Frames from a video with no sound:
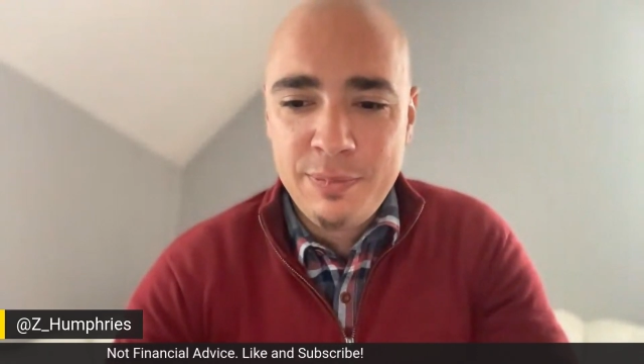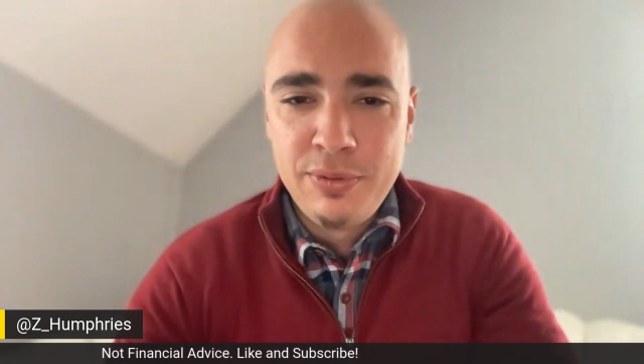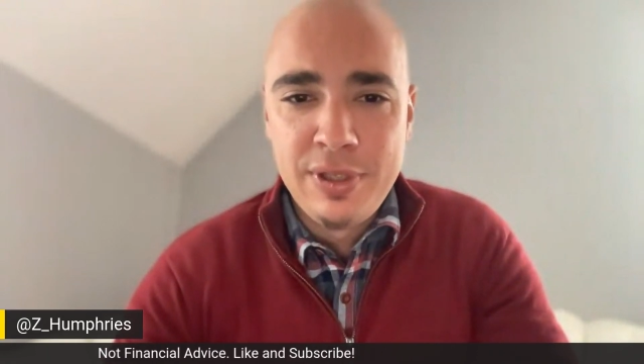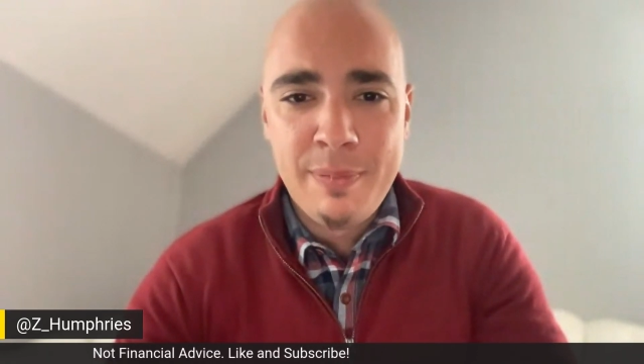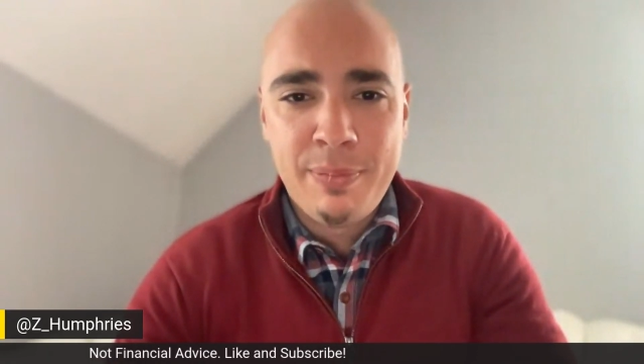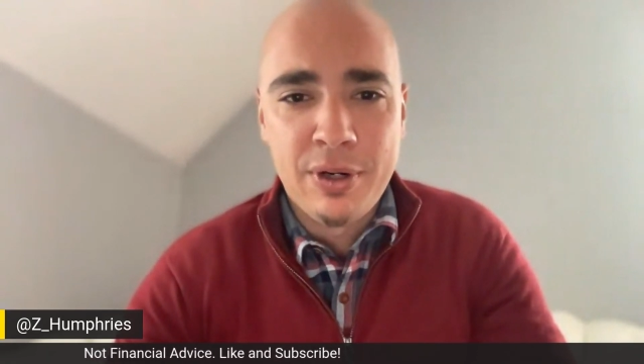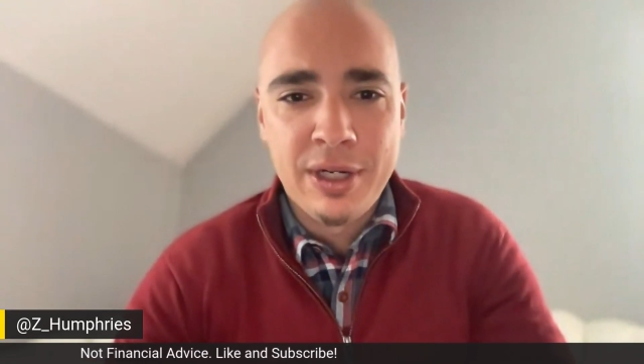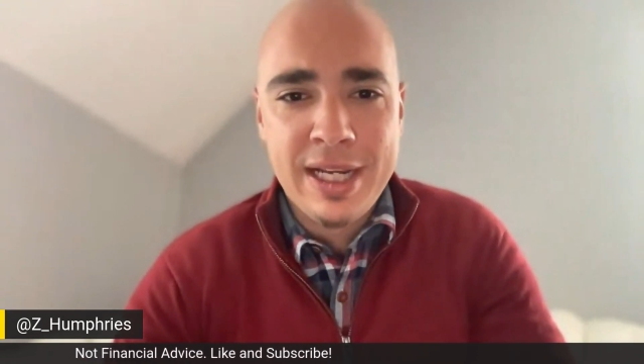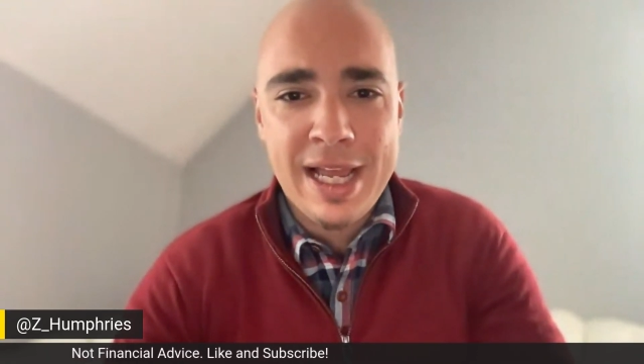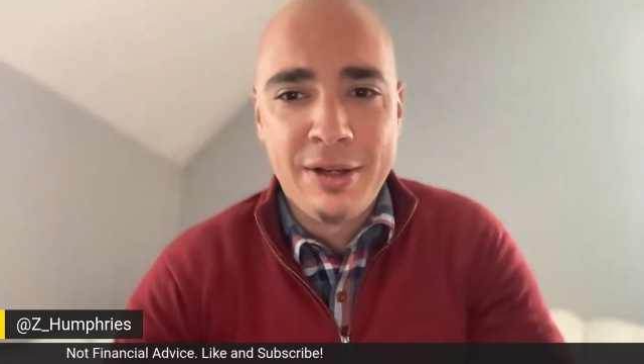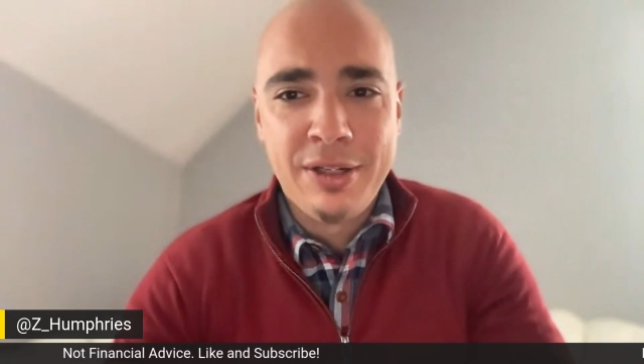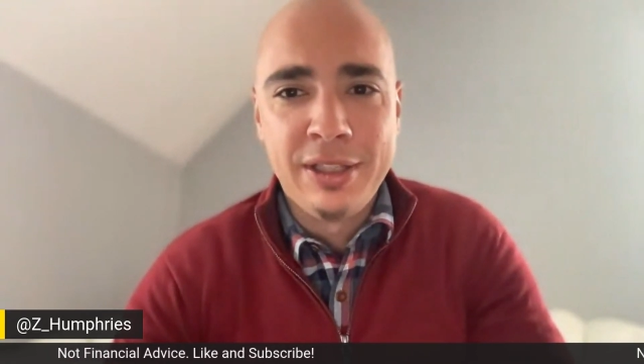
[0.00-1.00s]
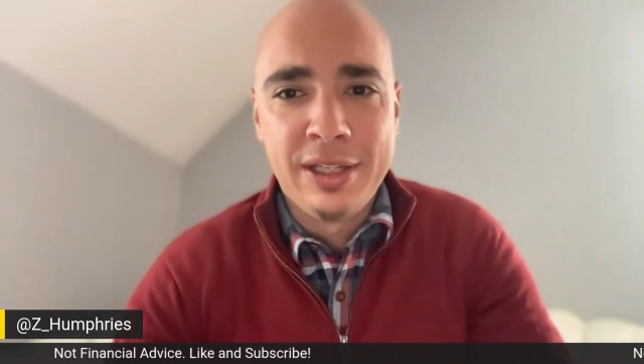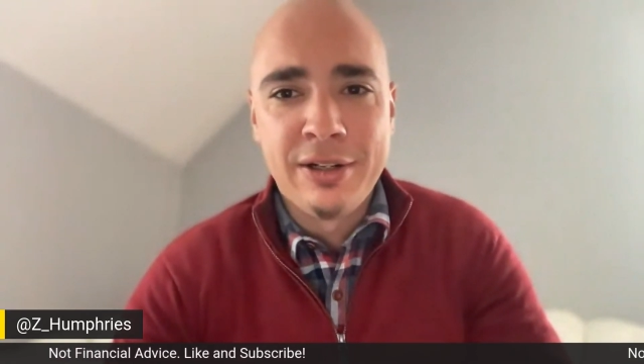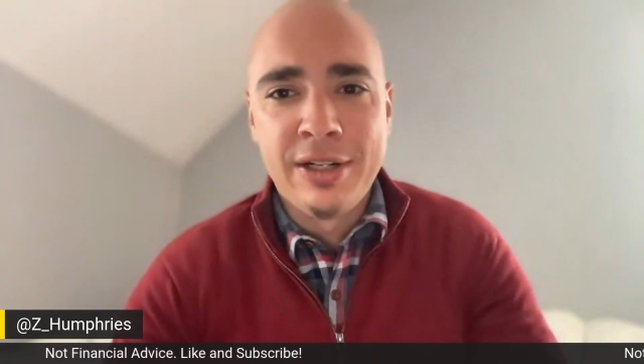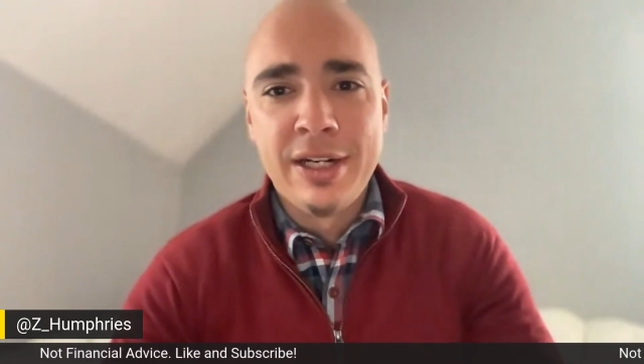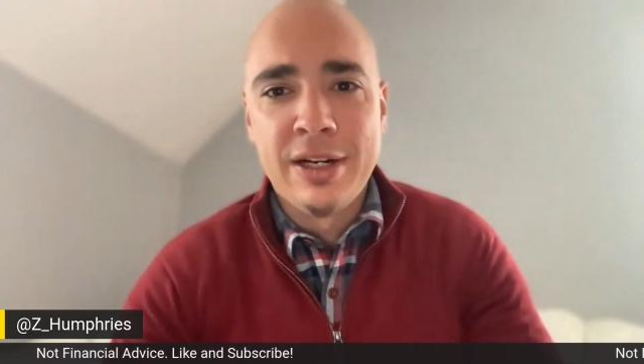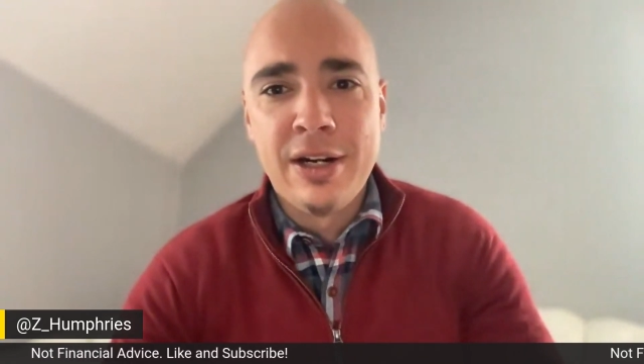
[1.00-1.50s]
pull up our
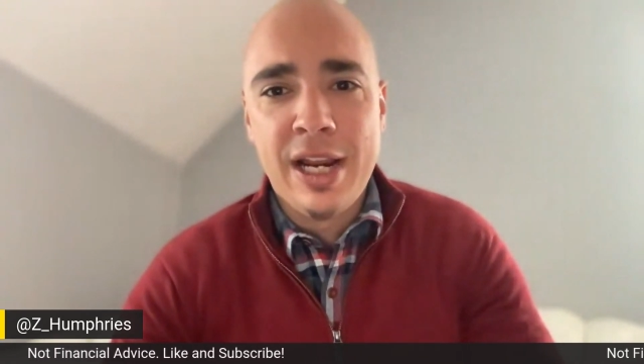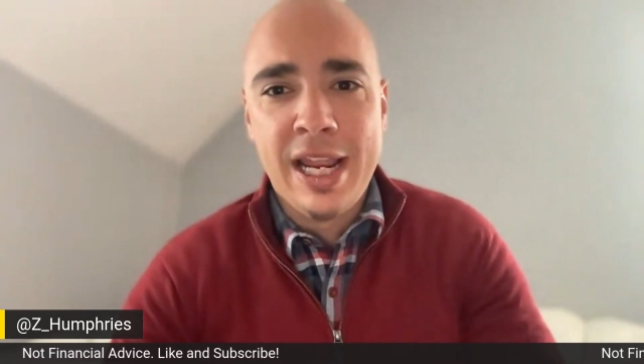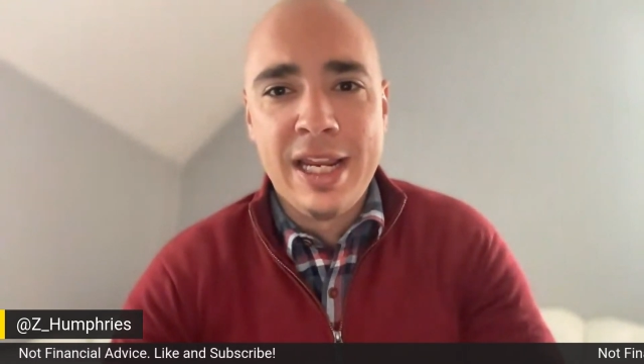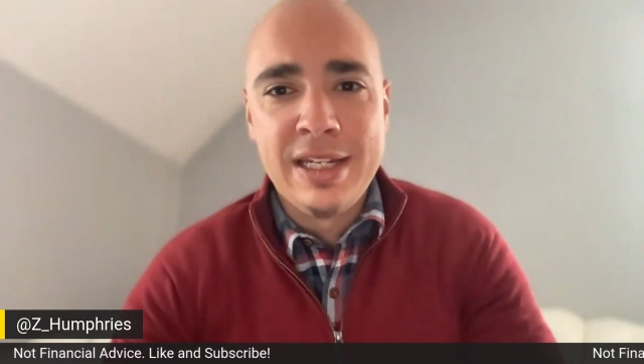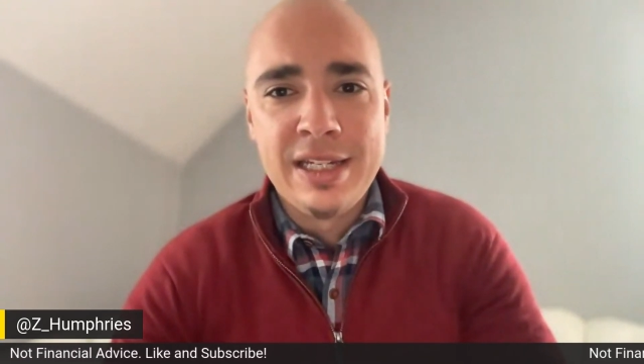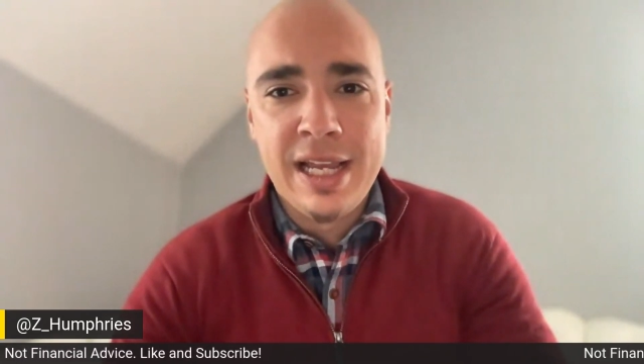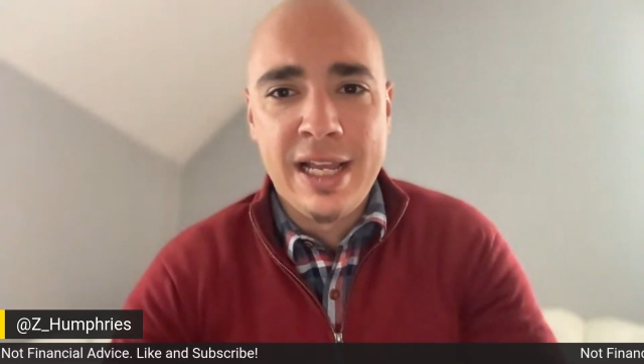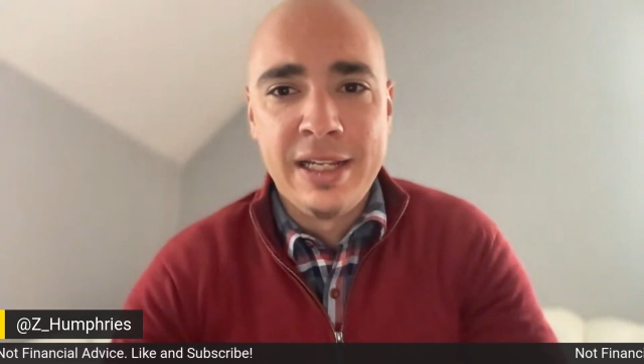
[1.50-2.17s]
calculator here and